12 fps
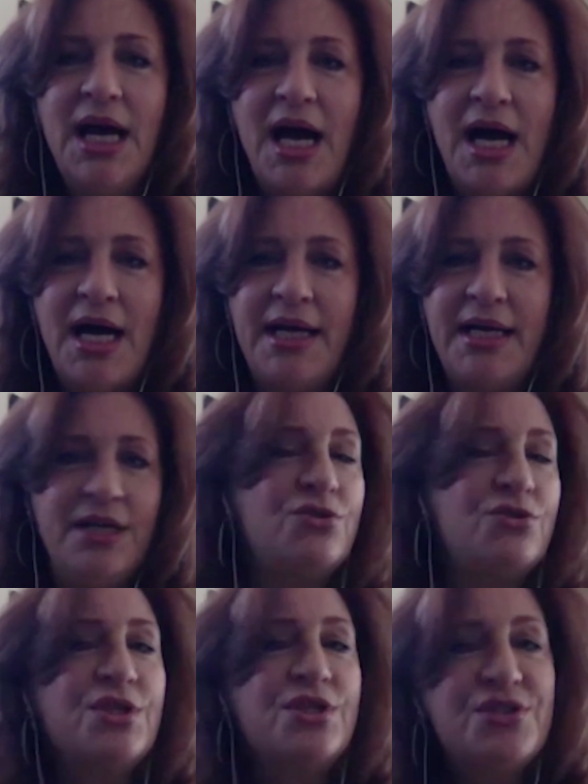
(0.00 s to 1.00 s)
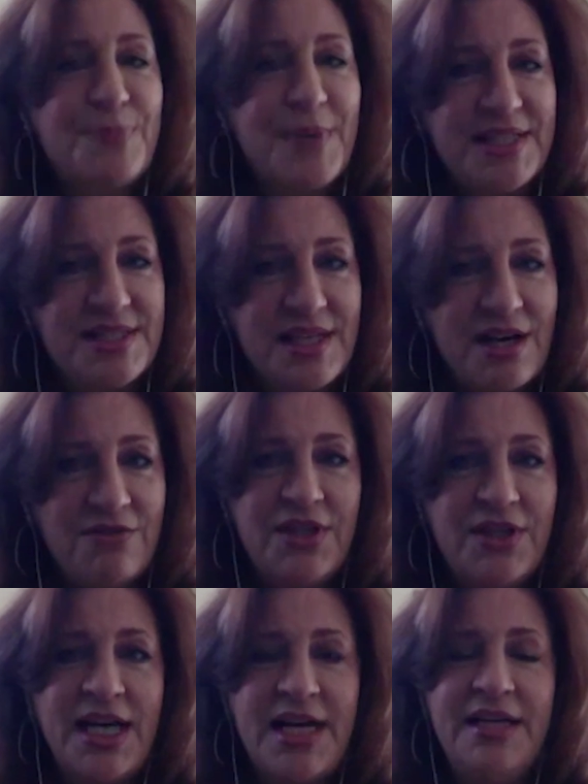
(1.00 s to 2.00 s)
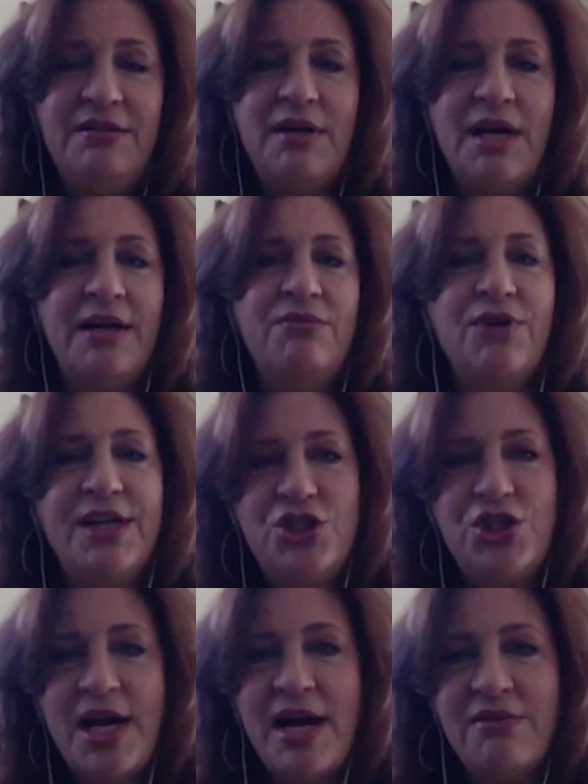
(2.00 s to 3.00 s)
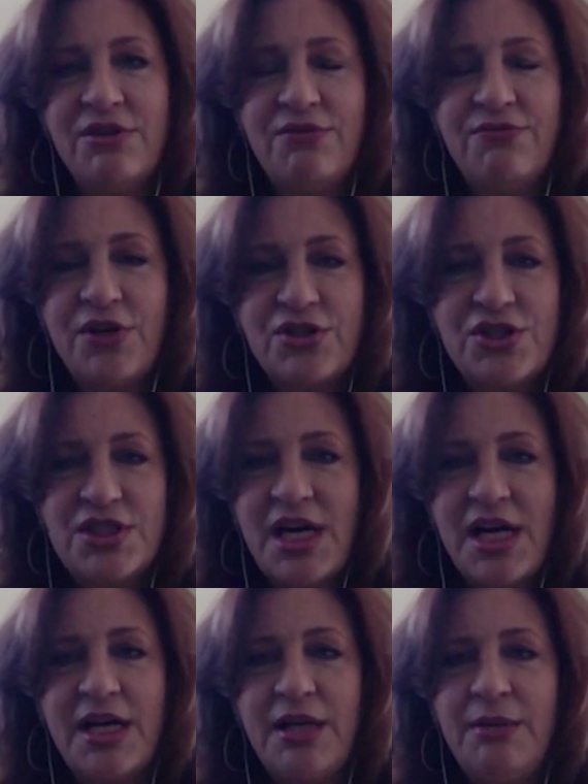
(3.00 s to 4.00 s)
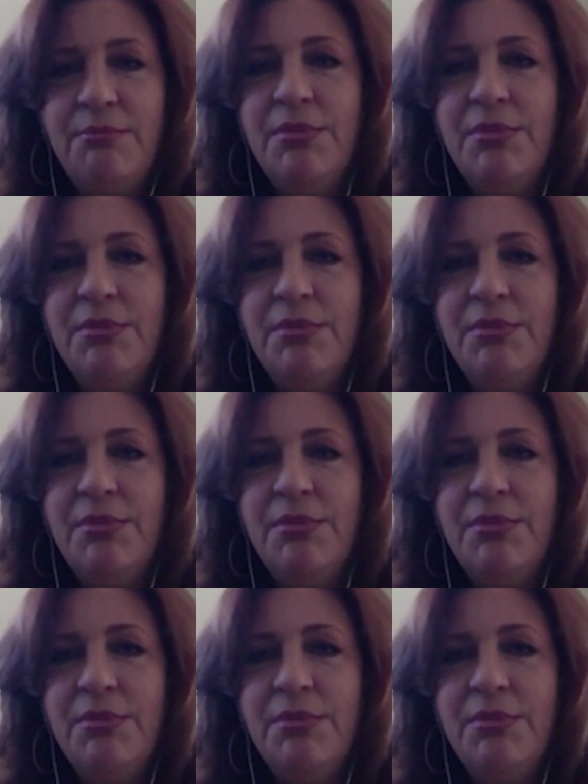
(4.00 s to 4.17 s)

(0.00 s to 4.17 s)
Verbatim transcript: I introduce myself and I reach out the first time,